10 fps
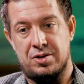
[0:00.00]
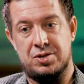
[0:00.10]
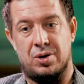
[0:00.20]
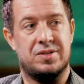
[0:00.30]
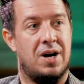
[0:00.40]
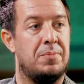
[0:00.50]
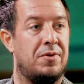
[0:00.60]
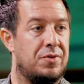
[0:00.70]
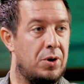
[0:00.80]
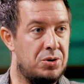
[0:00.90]
So on top
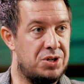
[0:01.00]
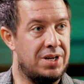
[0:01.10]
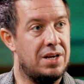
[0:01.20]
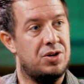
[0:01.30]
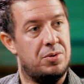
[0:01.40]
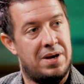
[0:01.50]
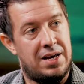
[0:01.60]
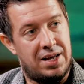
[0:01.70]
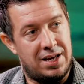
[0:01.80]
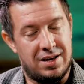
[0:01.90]
of coaching,
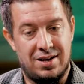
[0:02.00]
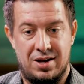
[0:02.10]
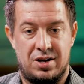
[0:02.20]
incubating,